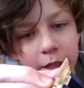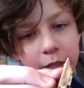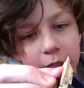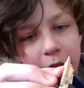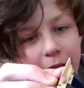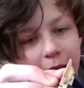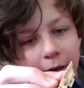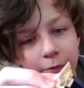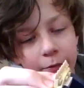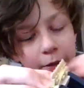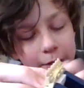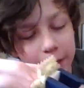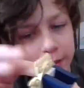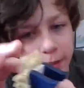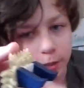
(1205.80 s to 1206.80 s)
half,
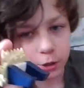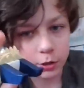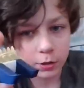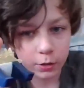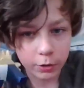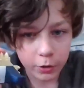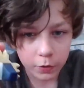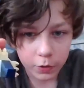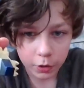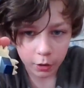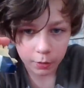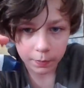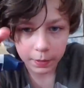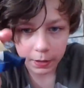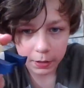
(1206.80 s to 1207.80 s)
like, dish
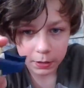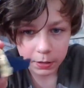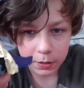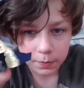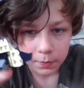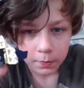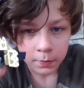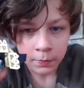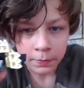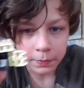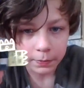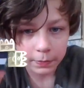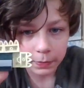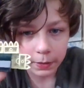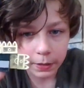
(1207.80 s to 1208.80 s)
U-turn piece.
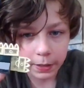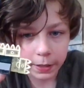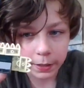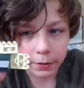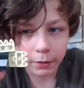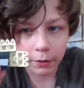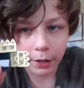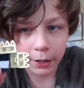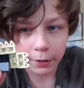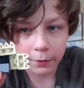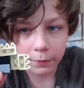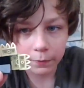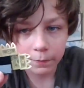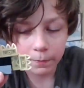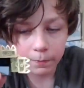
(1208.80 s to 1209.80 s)
And a lot
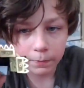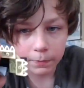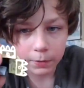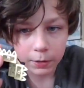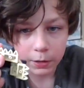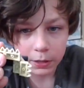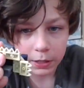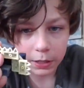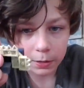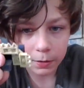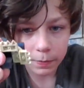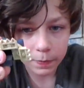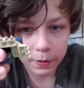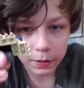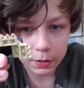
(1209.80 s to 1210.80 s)
of teeth
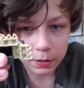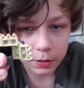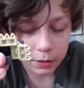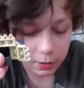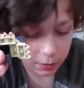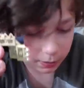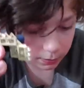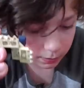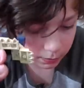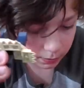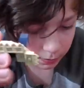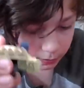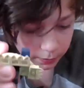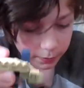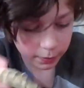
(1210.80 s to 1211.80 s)
pieces.
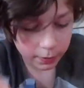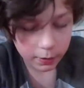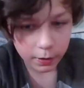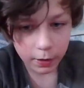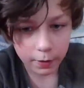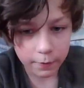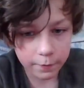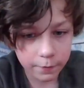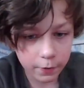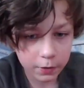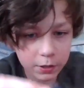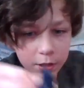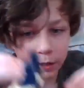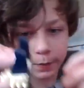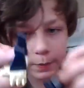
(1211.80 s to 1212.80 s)
Alright, first up,